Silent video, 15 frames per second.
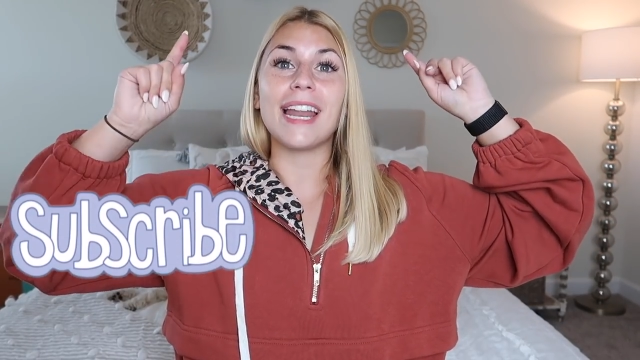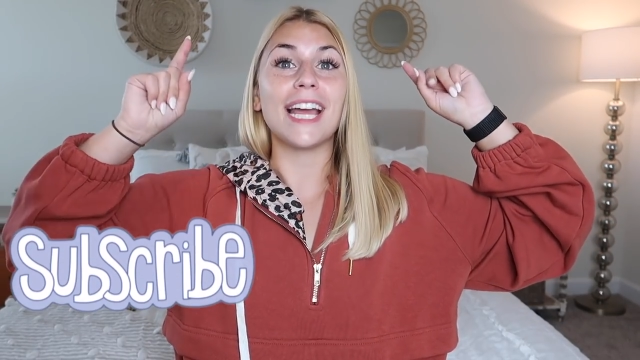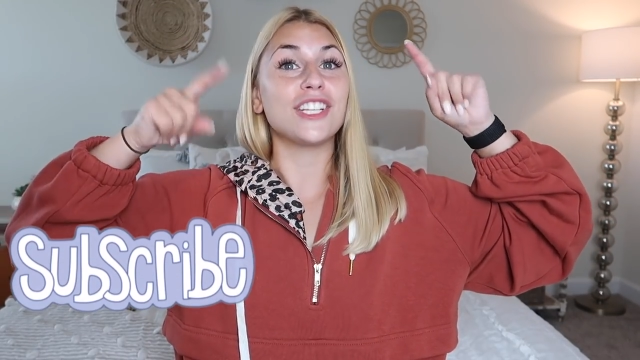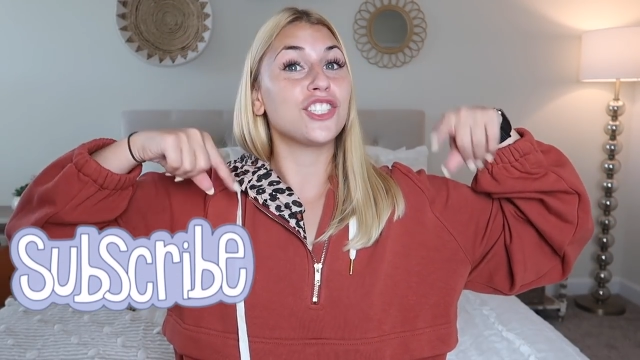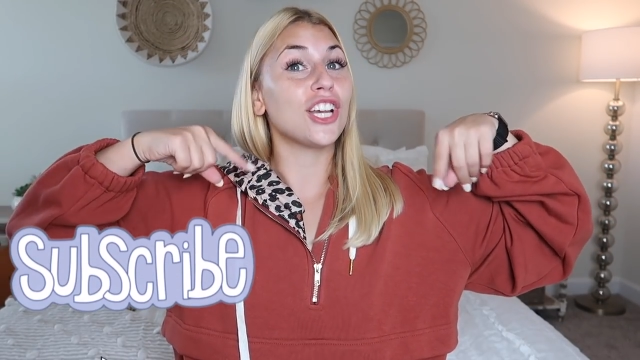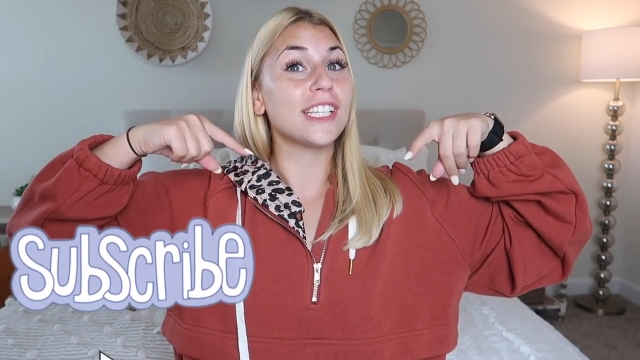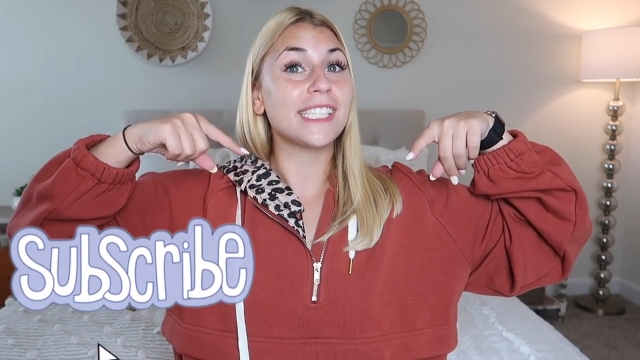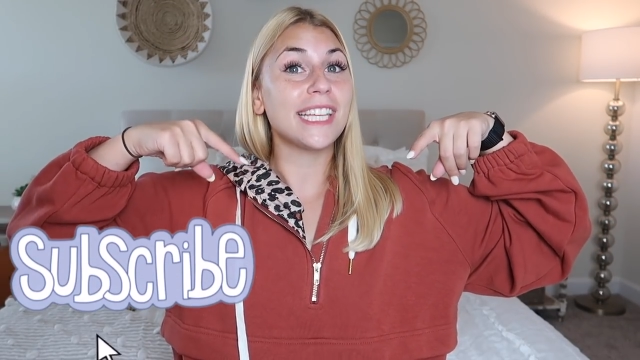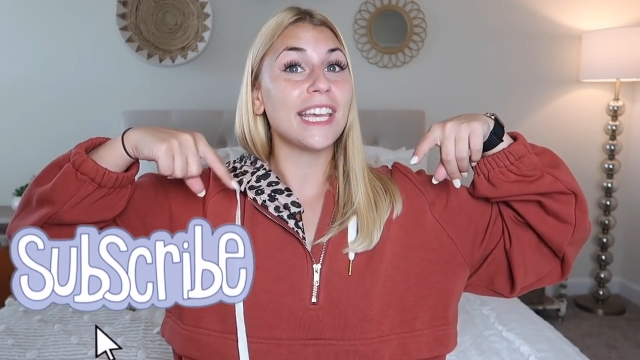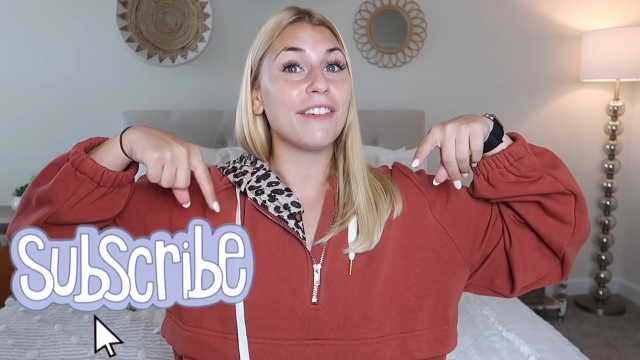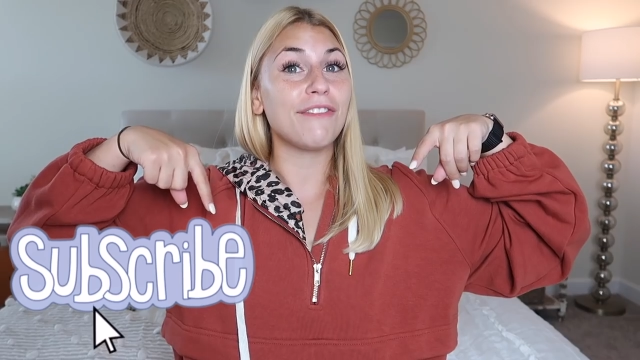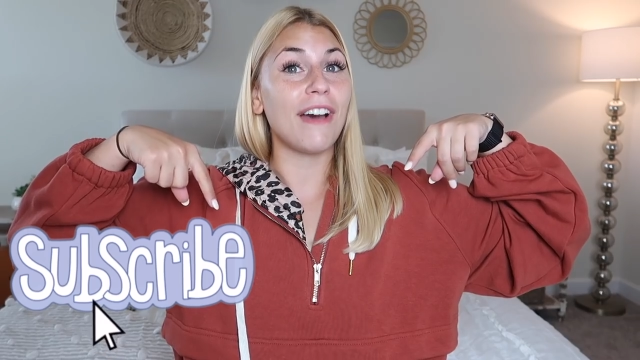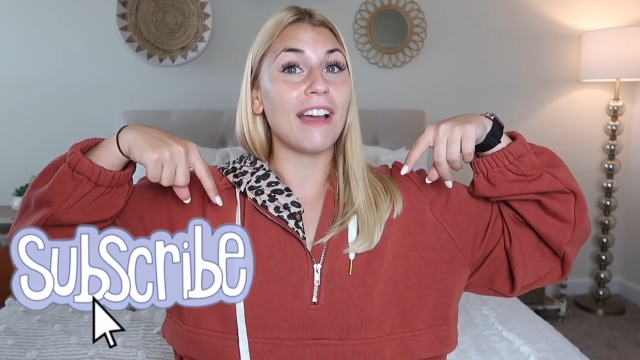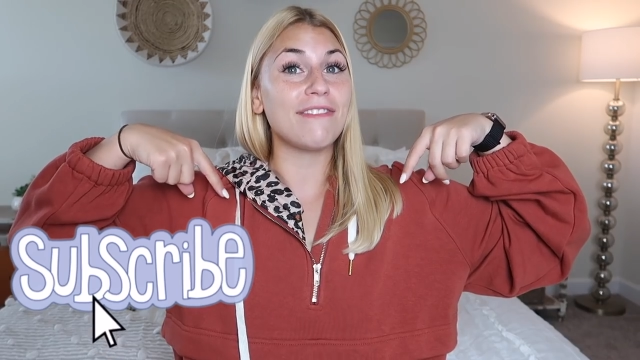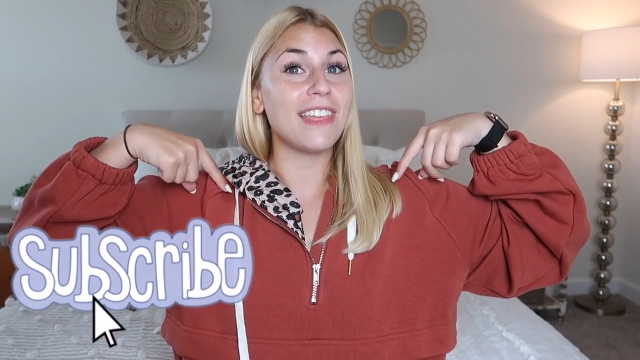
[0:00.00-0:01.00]
I just
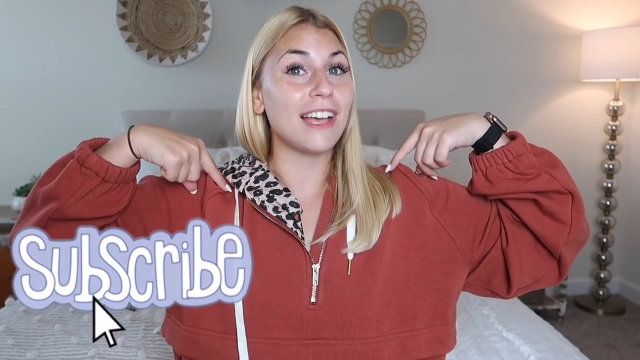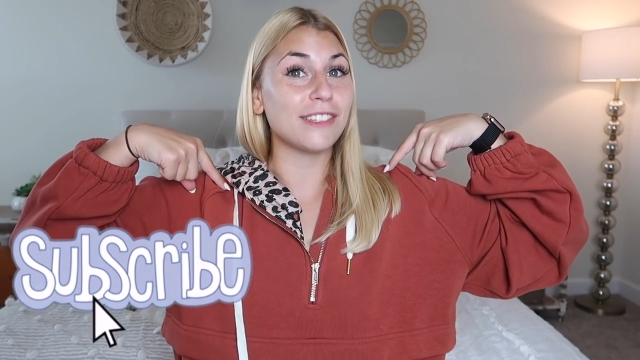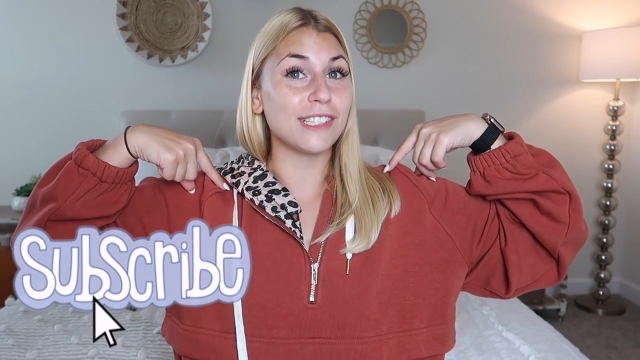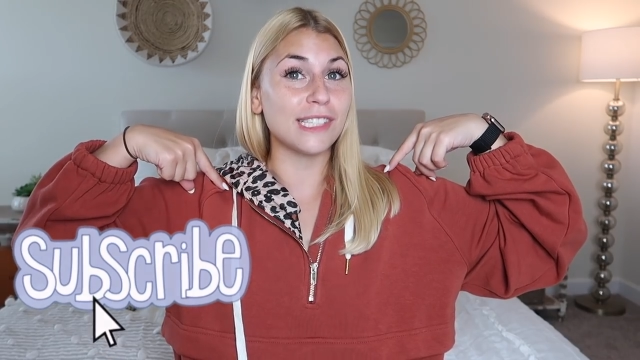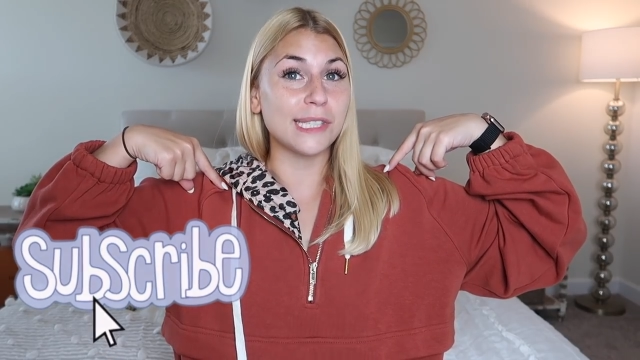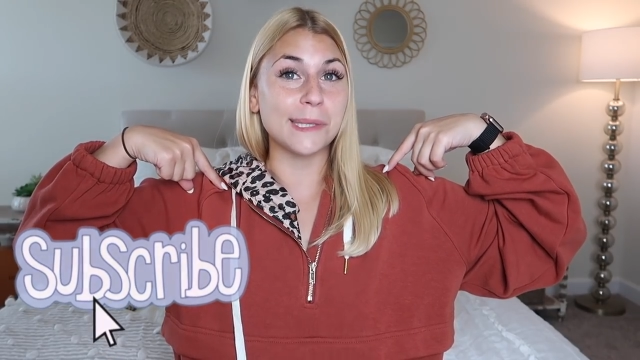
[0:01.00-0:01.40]
hit 5,000